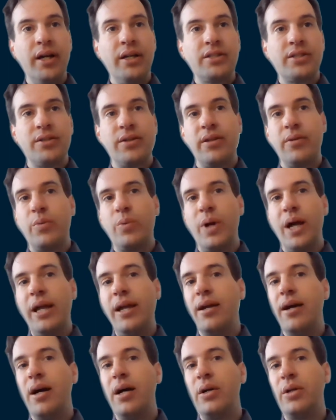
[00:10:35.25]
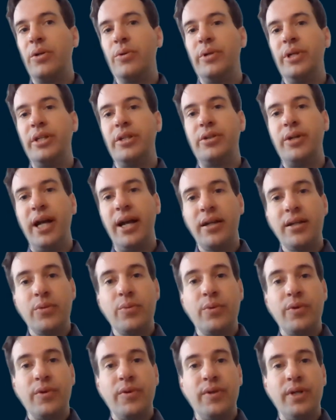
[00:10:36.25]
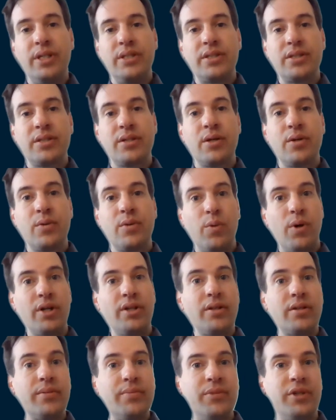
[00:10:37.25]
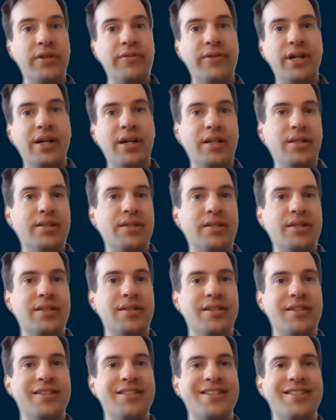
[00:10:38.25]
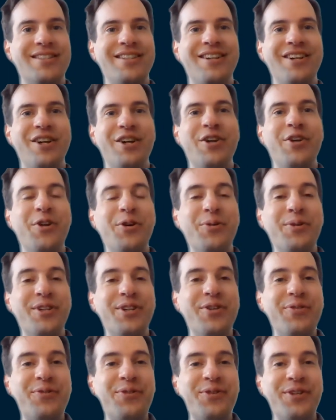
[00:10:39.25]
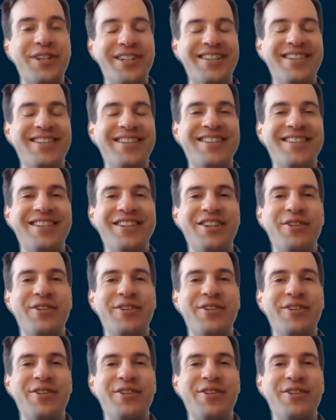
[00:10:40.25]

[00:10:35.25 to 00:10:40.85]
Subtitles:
So the way how you interact with these quantum devices is no different